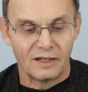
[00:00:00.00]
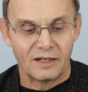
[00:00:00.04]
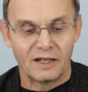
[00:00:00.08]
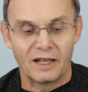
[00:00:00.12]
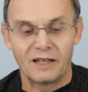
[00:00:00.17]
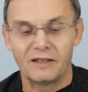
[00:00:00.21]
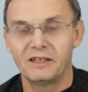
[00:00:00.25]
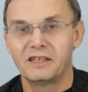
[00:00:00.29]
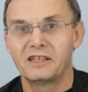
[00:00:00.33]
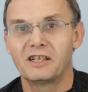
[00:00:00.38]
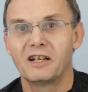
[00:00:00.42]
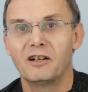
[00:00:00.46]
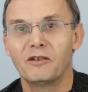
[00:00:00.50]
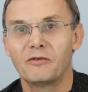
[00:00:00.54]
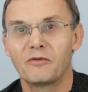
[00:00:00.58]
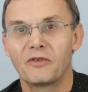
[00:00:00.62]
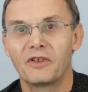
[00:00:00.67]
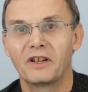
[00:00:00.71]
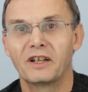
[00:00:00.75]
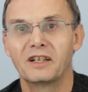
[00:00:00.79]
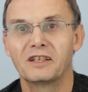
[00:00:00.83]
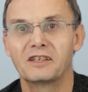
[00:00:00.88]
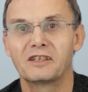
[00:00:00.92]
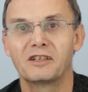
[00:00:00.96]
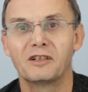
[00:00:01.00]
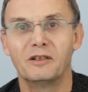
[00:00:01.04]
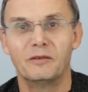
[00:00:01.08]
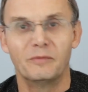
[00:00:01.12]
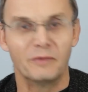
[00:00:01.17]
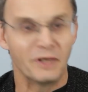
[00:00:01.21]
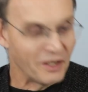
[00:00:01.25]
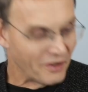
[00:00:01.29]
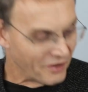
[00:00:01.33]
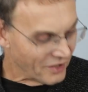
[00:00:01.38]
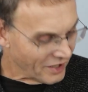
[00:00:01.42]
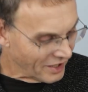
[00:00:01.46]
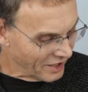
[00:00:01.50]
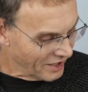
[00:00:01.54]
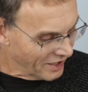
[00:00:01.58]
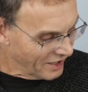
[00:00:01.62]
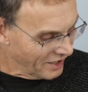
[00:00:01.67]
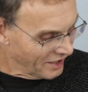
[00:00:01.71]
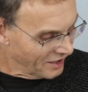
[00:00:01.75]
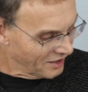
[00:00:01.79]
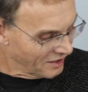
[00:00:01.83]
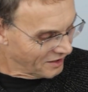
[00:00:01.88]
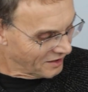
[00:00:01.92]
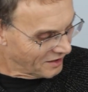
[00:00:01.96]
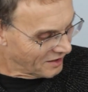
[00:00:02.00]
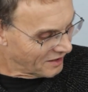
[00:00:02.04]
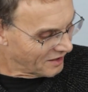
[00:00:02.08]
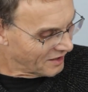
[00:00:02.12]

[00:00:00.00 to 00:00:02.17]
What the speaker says: Now, this whole thing has got me thinking.